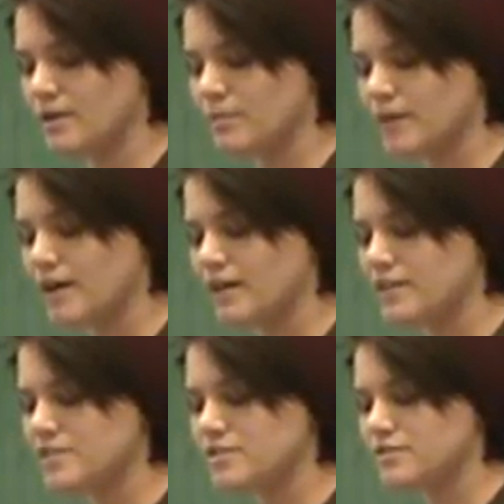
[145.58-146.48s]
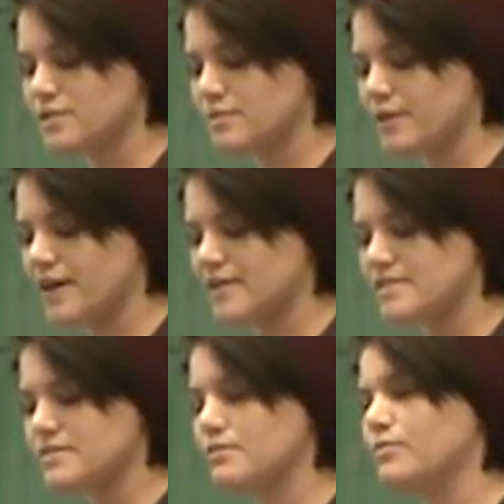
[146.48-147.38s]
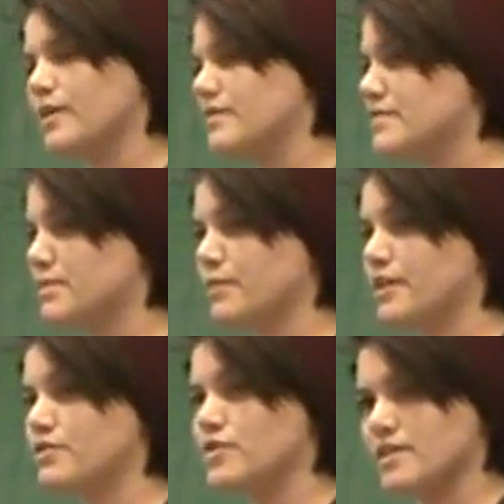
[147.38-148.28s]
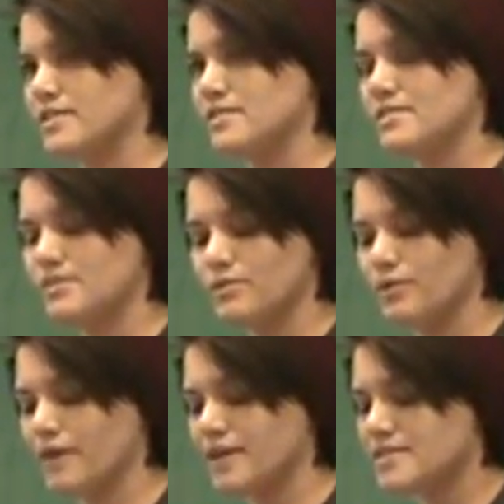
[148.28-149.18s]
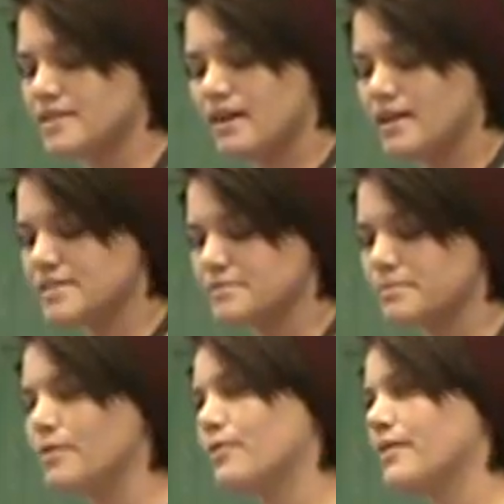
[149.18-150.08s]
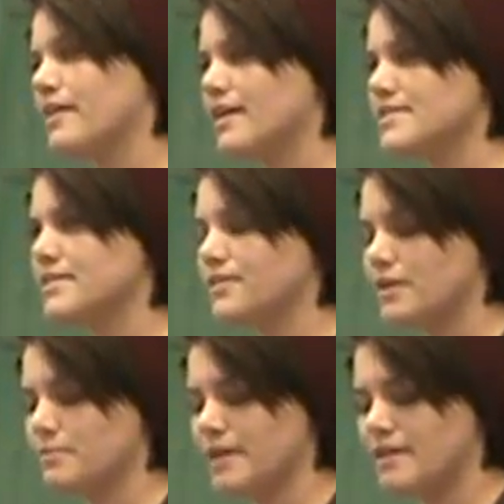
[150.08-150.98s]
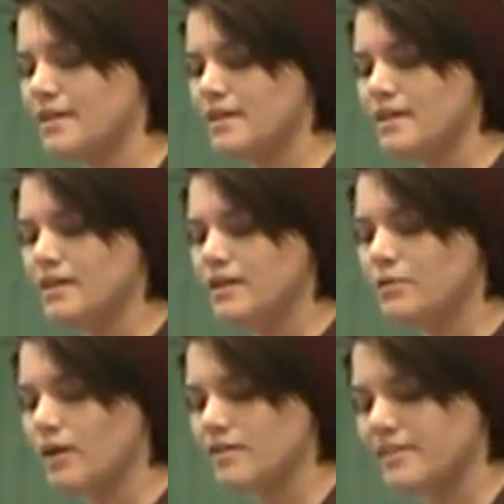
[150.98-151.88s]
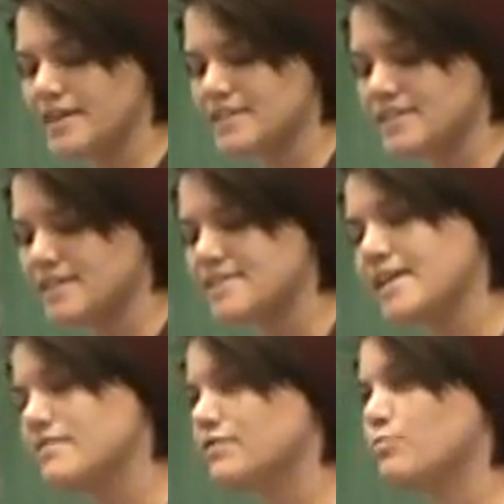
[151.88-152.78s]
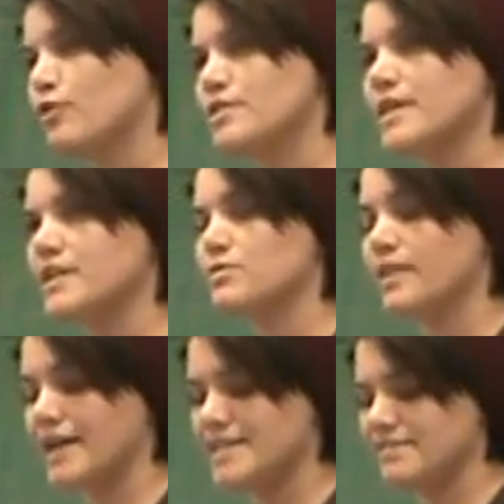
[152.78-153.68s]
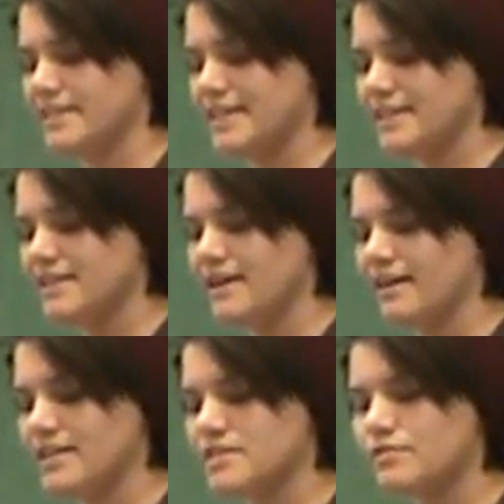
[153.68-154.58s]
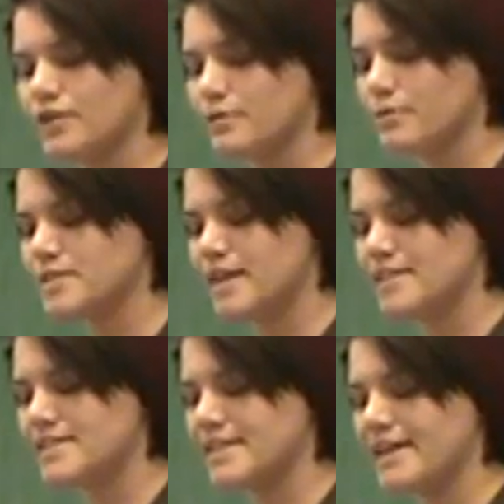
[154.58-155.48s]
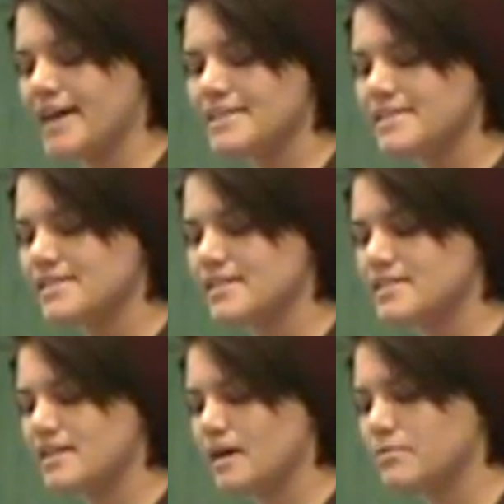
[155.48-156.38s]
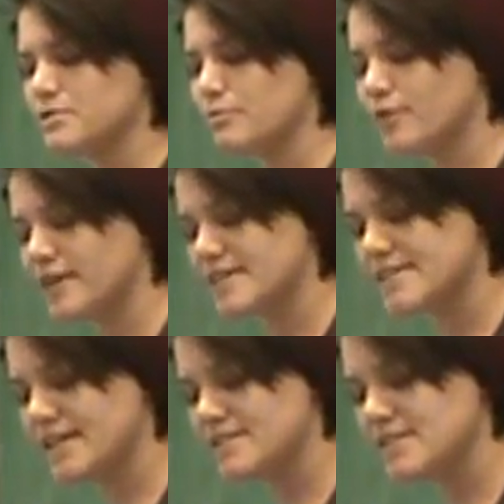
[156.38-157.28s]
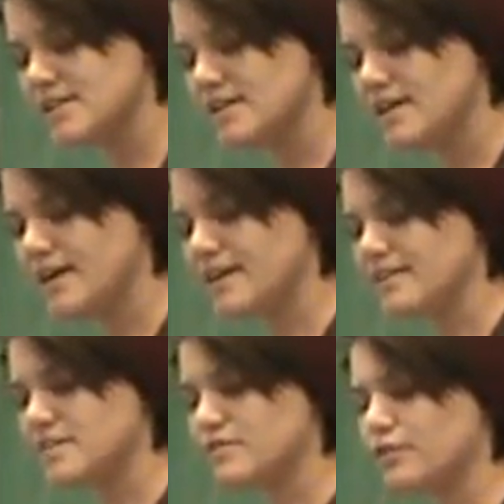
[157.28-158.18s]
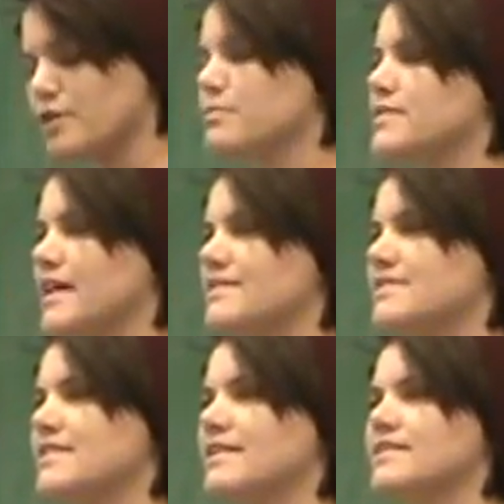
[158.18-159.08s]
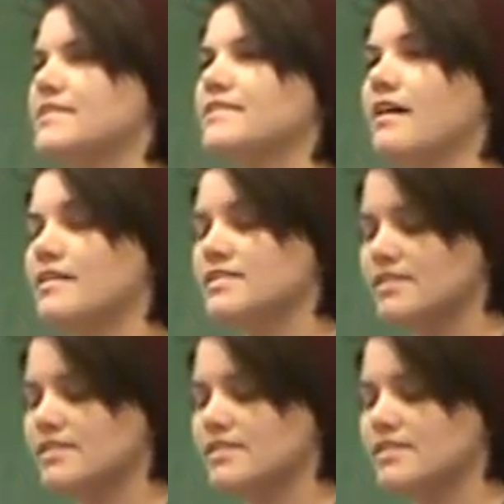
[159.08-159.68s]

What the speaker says: When college students were asked, what if someone undresses, or gets a condom, or nods in agreement, qualifies as consent for more sexual activity, at least 40% said yes, it established more consent, and at least 40% said it did not.